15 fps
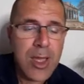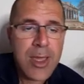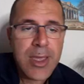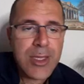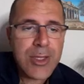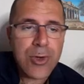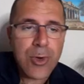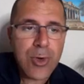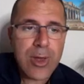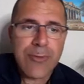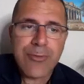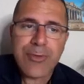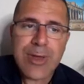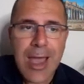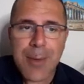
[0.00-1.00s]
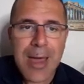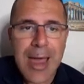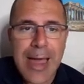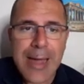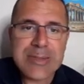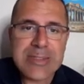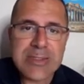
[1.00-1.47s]
you know, every app
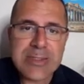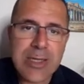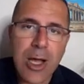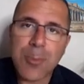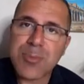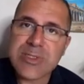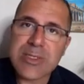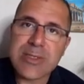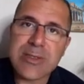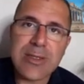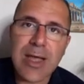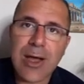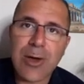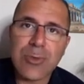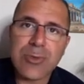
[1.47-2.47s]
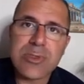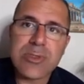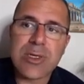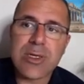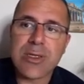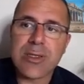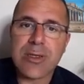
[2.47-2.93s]
has its ups and downs
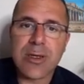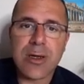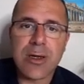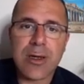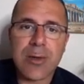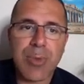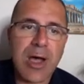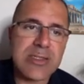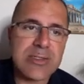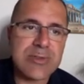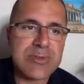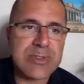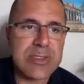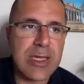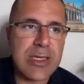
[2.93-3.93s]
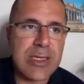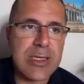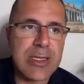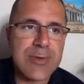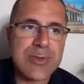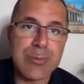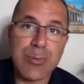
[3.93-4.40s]
and positives and
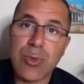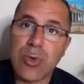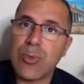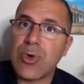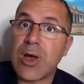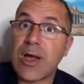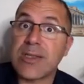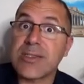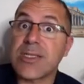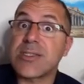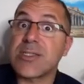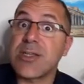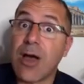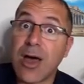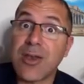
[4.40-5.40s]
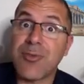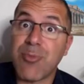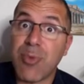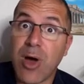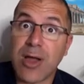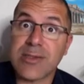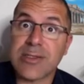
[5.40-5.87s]
negatives. Moomoo has a ton of
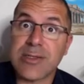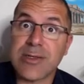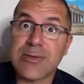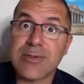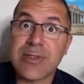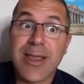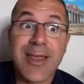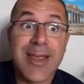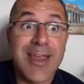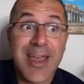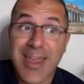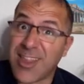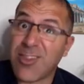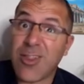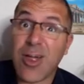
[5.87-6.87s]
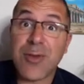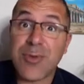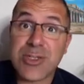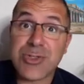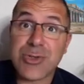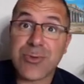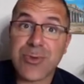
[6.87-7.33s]
positives and a lot of
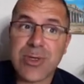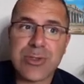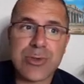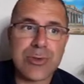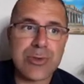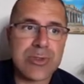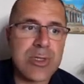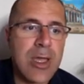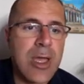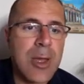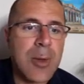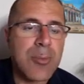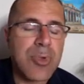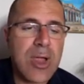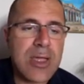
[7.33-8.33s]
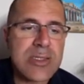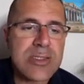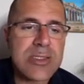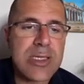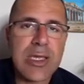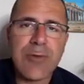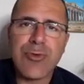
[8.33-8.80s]
extra features.
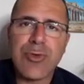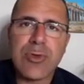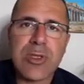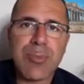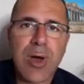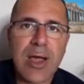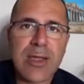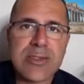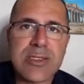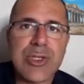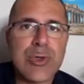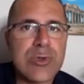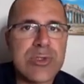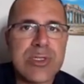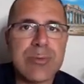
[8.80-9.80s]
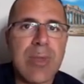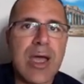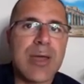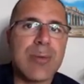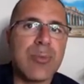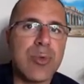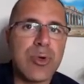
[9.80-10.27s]
Plus, if you deposit using
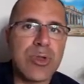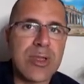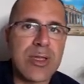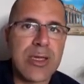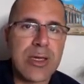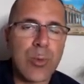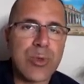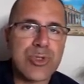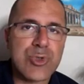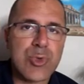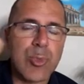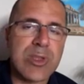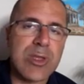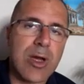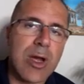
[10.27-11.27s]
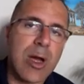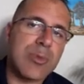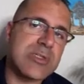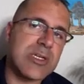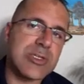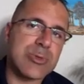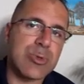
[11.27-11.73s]
my Moomoo link, which will be in the comment
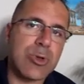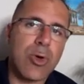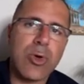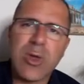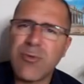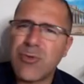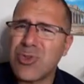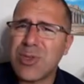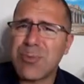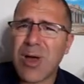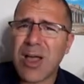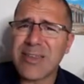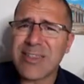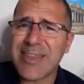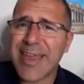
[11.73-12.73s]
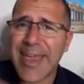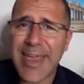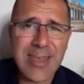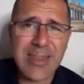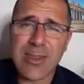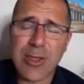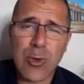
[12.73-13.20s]
section below, if you deposit
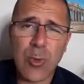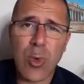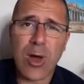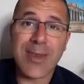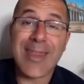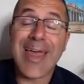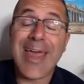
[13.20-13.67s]
anything you want,